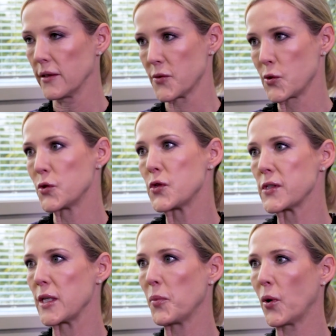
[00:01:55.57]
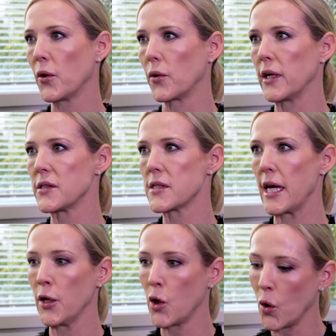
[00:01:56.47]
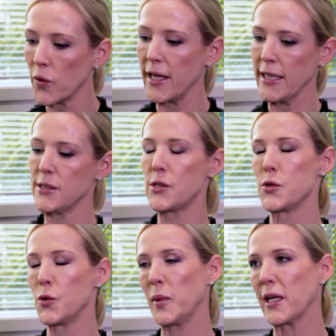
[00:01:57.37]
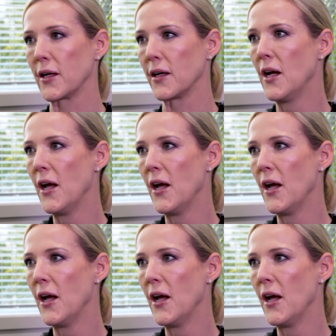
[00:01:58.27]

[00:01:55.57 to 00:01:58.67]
It's good to see progress. They know they need to do better.